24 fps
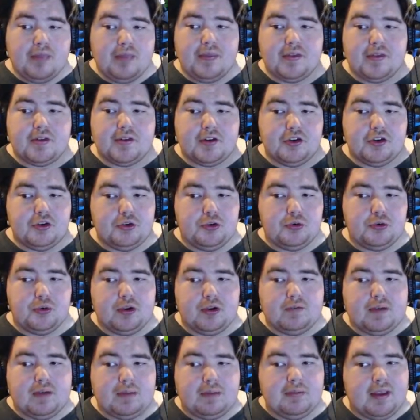I was going to do
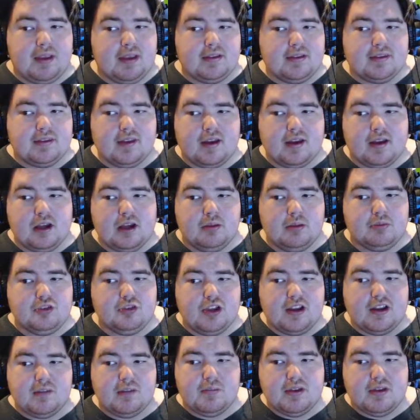twenty-five days of
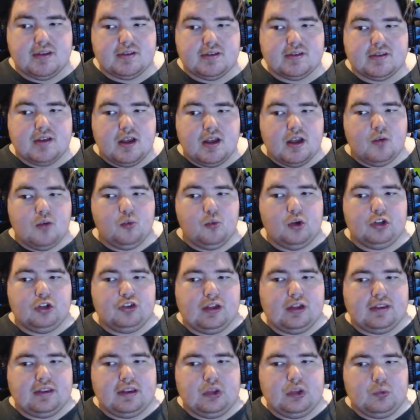Jacobmas, which I
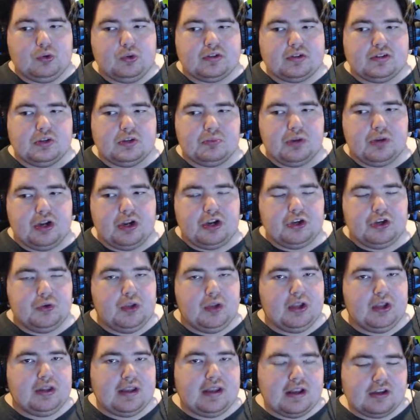think we're still planning on doing
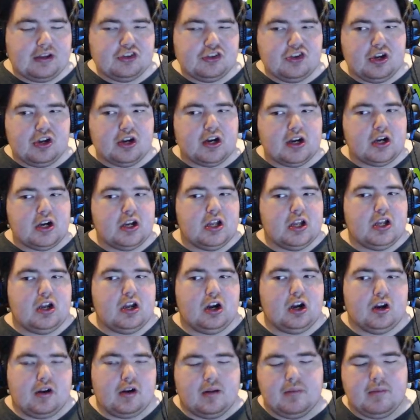next year.
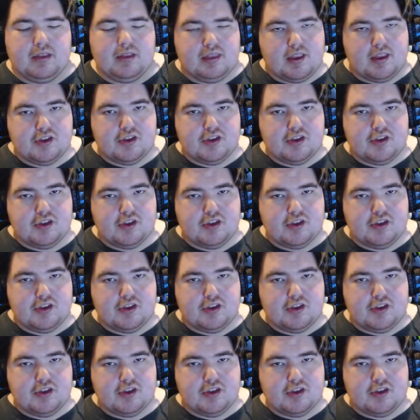Or, I mean, this